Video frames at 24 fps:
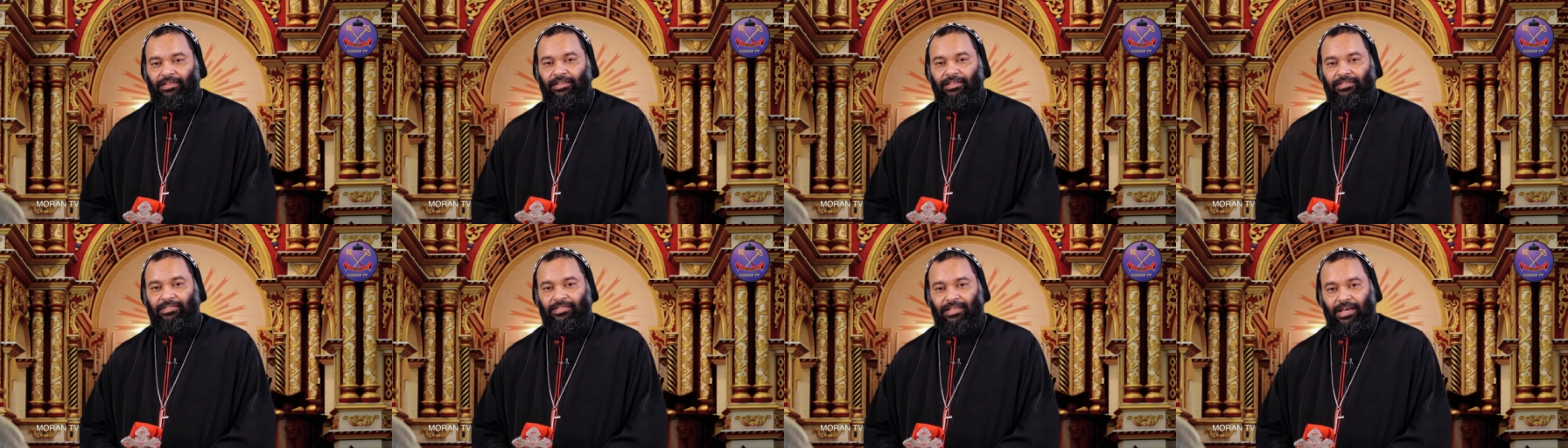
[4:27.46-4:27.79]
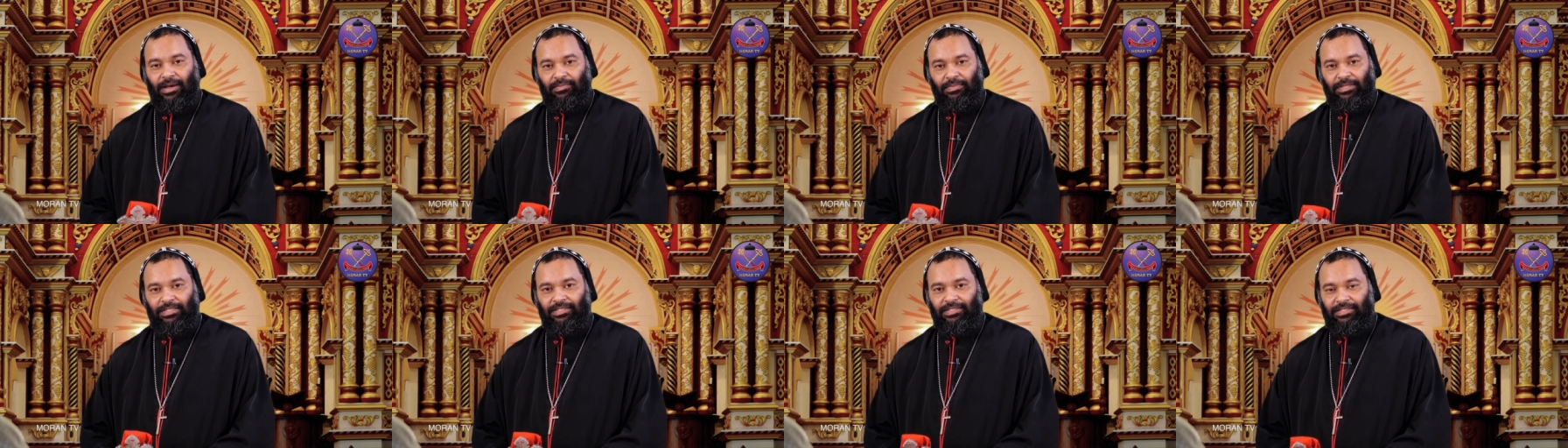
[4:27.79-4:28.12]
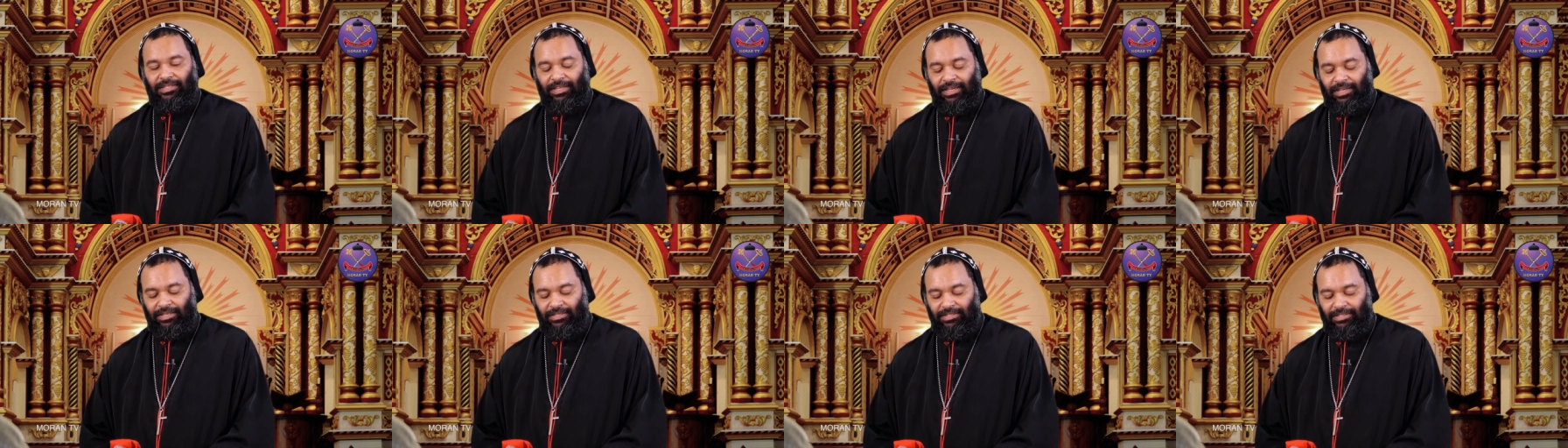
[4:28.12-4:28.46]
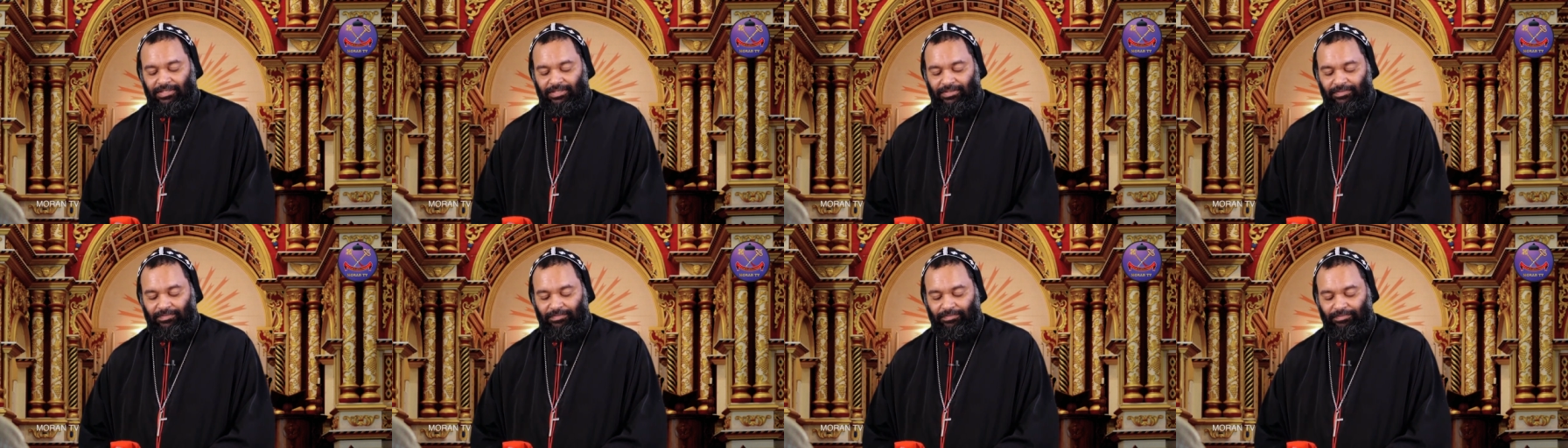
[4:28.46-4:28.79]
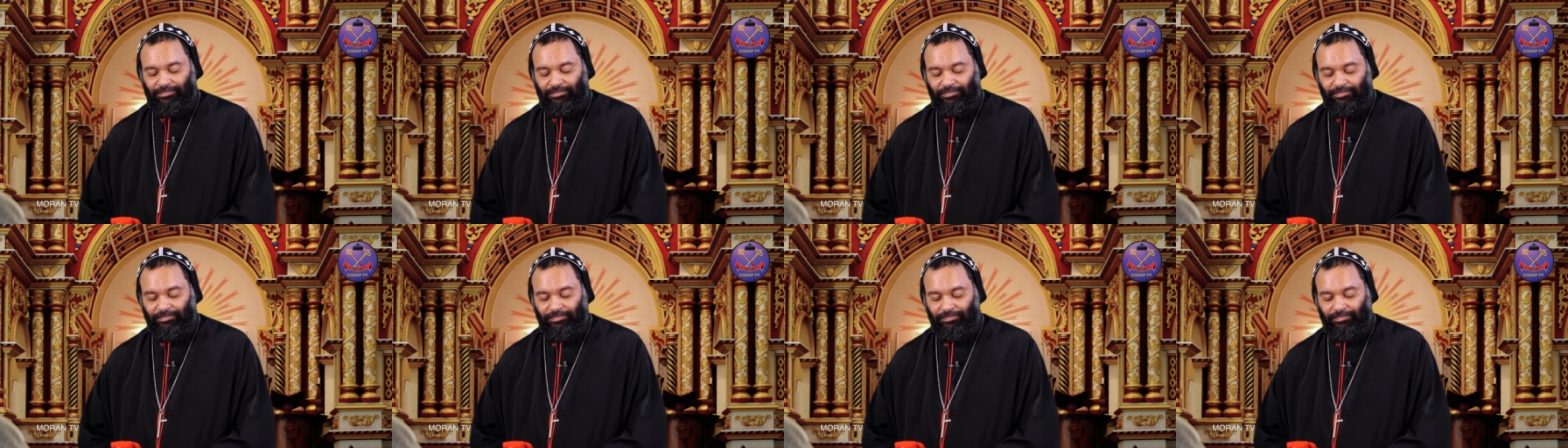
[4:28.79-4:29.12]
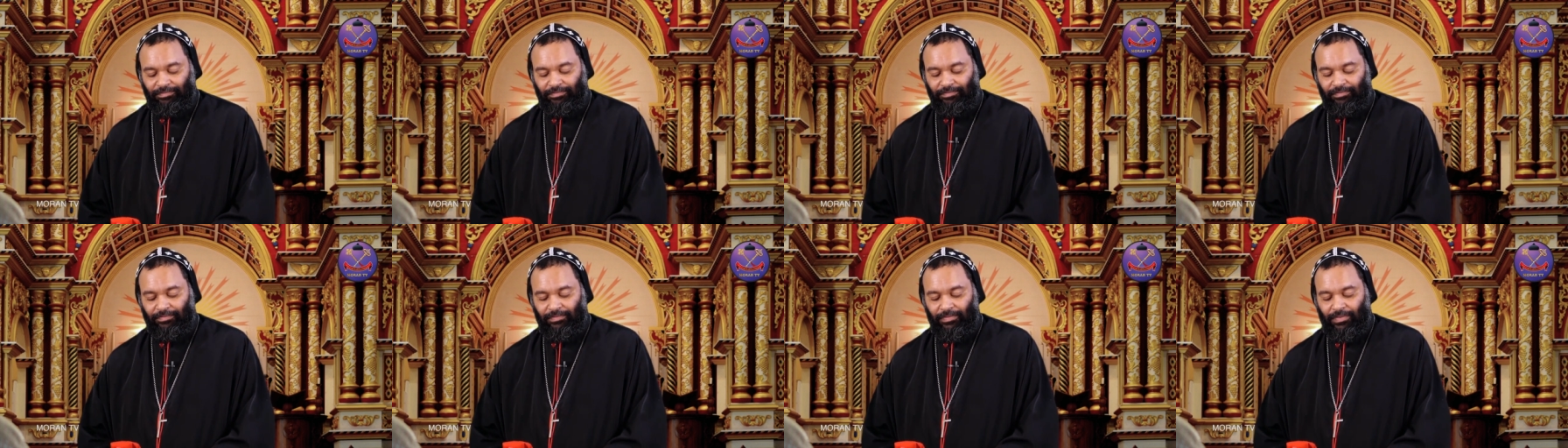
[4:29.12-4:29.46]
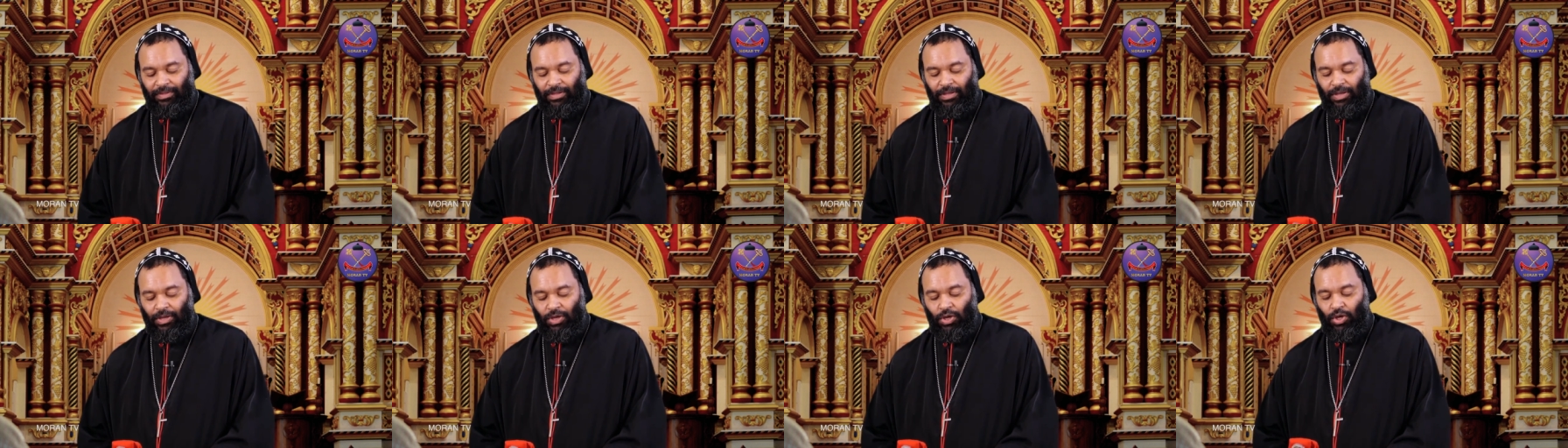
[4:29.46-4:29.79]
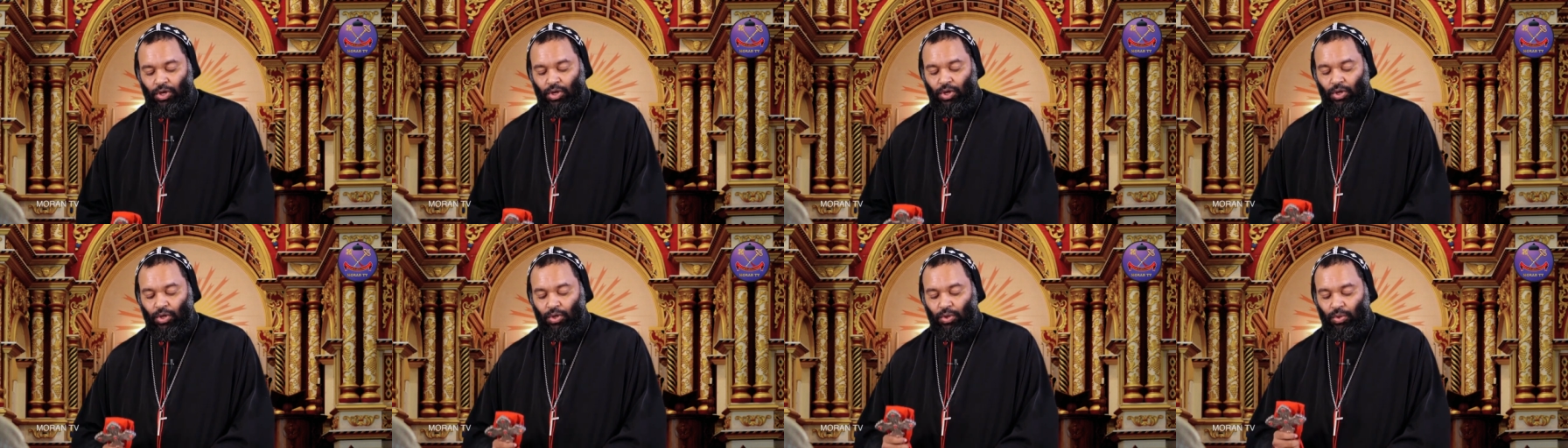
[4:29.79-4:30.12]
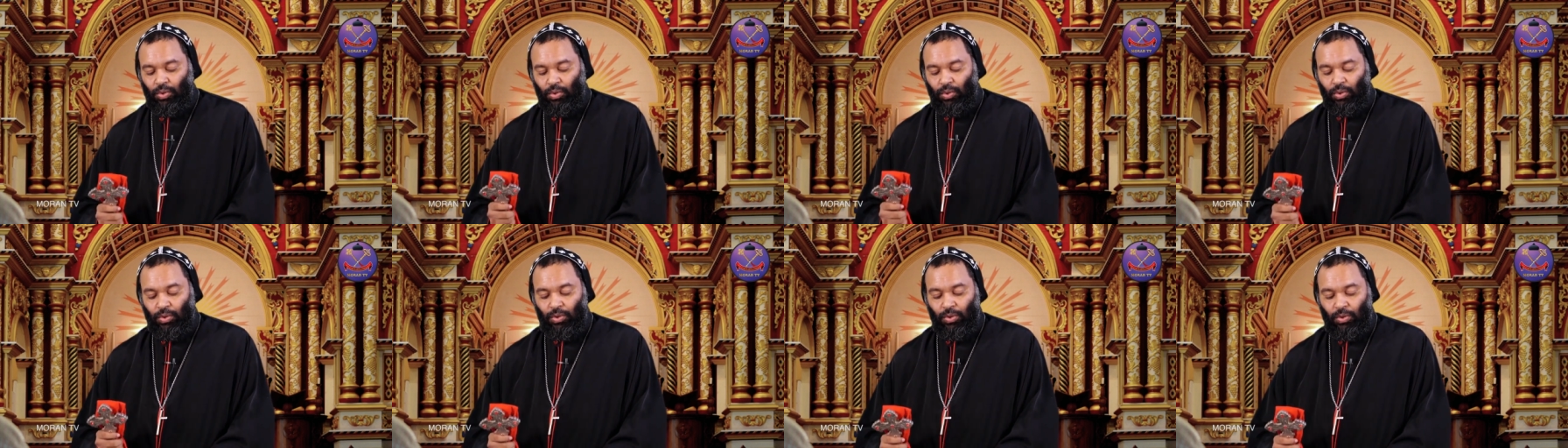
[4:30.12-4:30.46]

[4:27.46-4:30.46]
the psalmist says, you